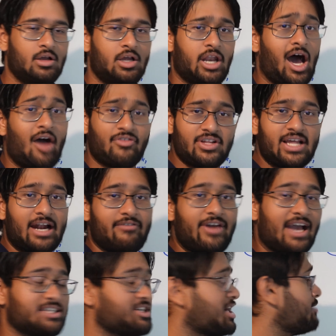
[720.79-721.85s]
After that, we
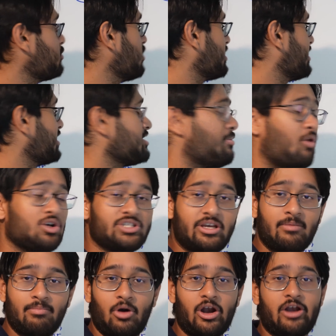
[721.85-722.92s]
actually come to, I think, the most
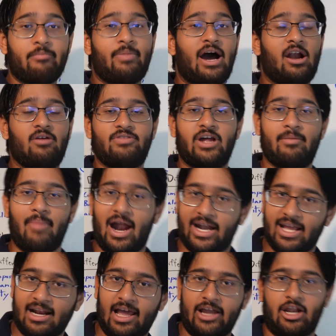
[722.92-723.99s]
important part of their
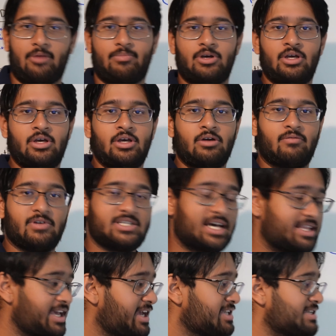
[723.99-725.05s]
batting lineup, which I
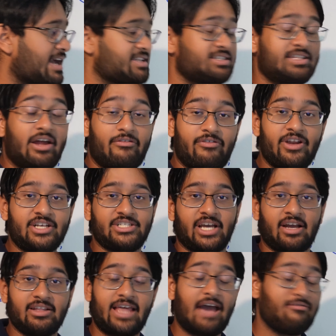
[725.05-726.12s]
think is actually their
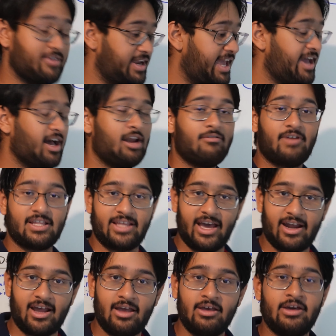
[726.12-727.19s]
finishing. They have Nehal
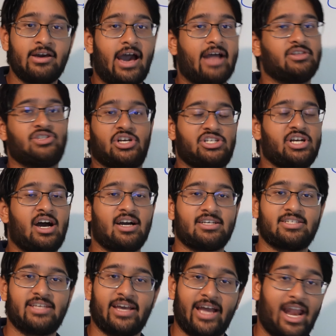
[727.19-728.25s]
Vadhera and Shashank
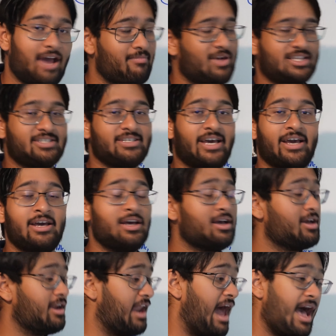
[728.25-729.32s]
Singh. And I must say,
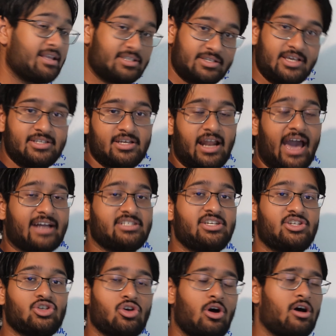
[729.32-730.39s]
last season, I
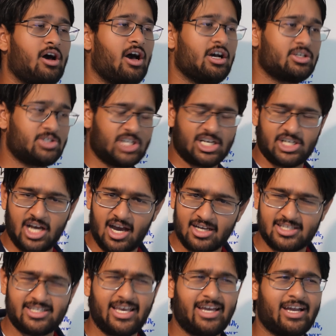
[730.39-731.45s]
actually saw
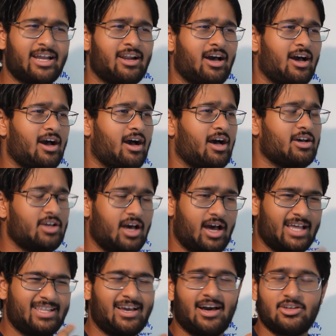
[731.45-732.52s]
Shashank Singh and
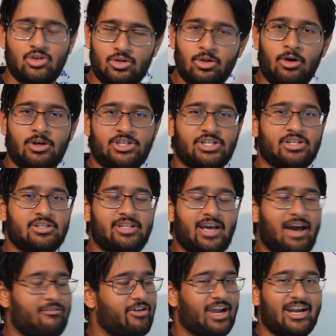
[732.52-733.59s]
I think Azutosh,
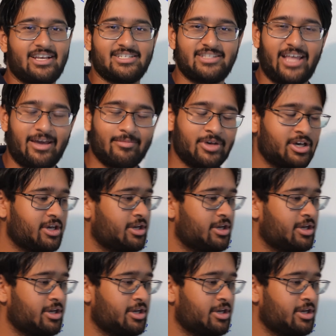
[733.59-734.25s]
I forget his name.